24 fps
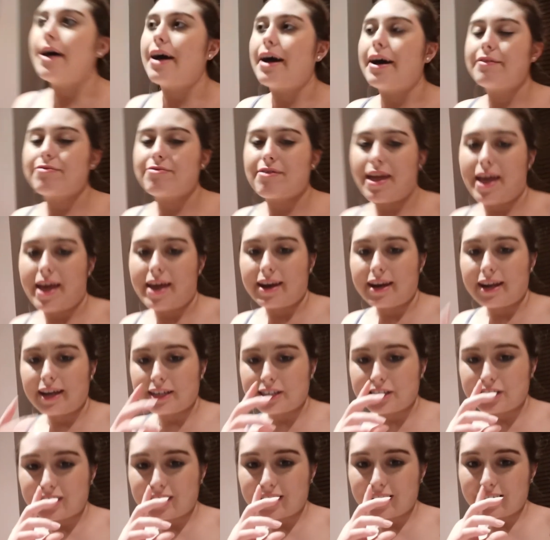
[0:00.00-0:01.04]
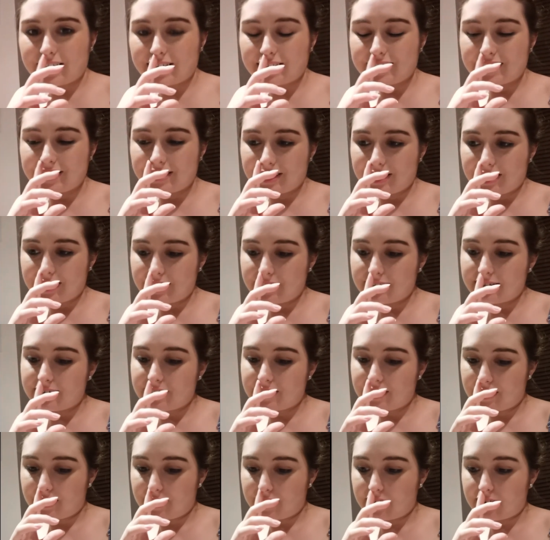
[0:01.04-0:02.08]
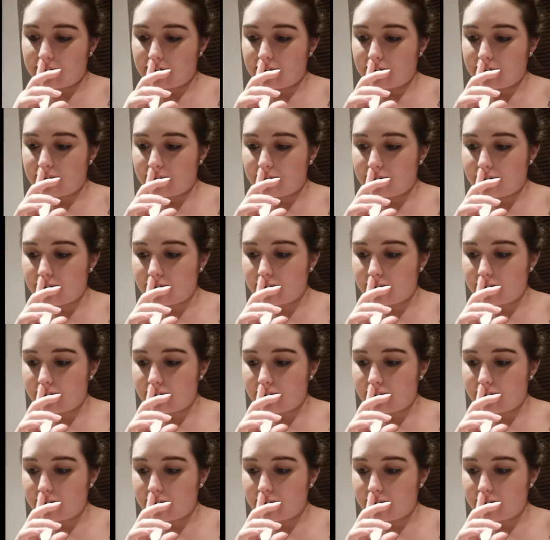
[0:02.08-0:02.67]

And then it changed into